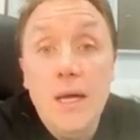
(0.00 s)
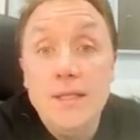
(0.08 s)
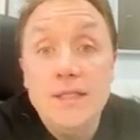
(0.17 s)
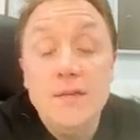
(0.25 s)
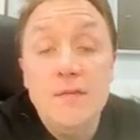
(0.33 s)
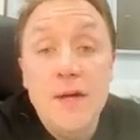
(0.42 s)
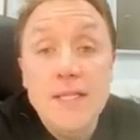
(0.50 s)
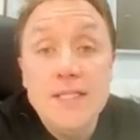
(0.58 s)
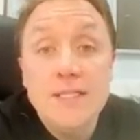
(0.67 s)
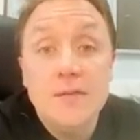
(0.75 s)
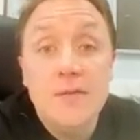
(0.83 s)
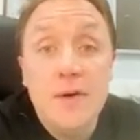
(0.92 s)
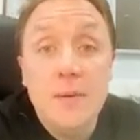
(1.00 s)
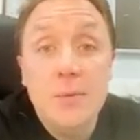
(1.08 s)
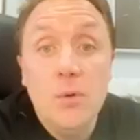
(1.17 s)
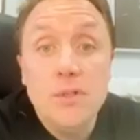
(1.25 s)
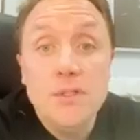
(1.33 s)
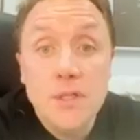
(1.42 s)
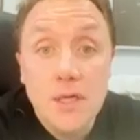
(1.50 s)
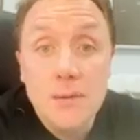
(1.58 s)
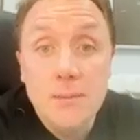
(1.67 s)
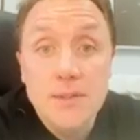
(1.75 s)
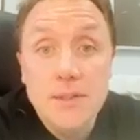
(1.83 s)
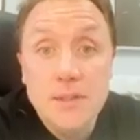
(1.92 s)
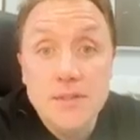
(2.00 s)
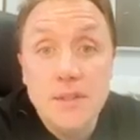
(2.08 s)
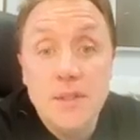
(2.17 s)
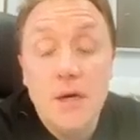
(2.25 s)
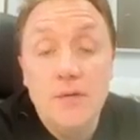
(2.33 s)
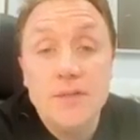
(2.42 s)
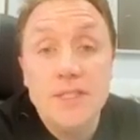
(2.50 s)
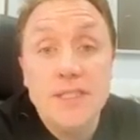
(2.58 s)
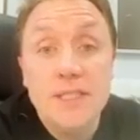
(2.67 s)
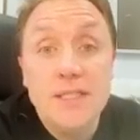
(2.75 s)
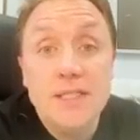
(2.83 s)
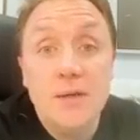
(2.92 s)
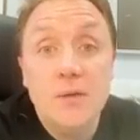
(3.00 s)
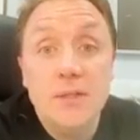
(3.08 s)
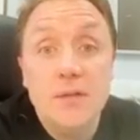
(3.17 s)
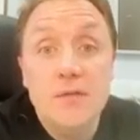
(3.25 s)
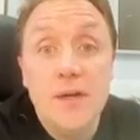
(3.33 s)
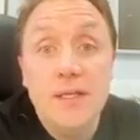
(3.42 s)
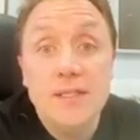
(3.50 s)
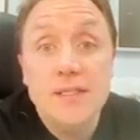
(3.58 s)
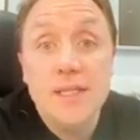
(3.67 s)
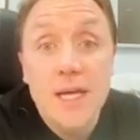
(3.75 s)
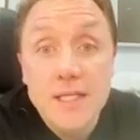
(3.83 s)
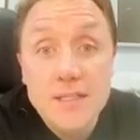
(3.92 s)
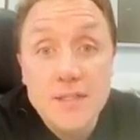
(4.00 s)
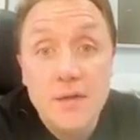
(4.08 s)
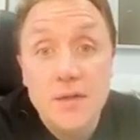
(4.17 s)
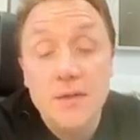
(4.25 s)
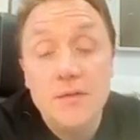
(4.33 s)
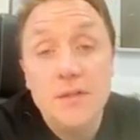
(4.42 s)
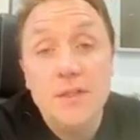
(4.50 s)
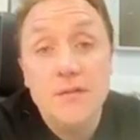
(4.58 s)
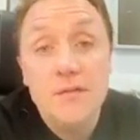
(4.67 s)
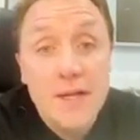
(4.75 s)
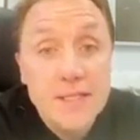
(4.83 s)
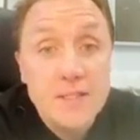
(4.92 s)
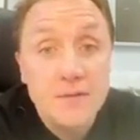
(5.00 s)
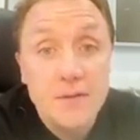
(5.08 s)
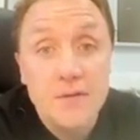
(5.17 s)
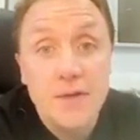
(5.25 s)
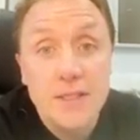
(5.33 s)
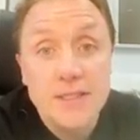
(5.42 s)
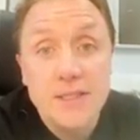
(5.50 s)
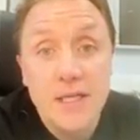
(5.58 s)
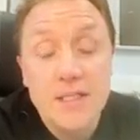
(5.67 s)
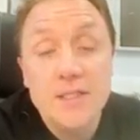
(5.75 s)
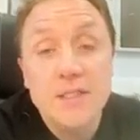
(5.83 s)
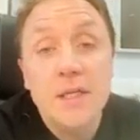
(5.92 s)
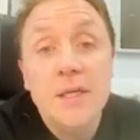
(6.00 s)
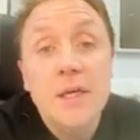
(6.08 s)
The defence is a very important document because that obviously sets out the defendant's case, or the defence of the defendant's case,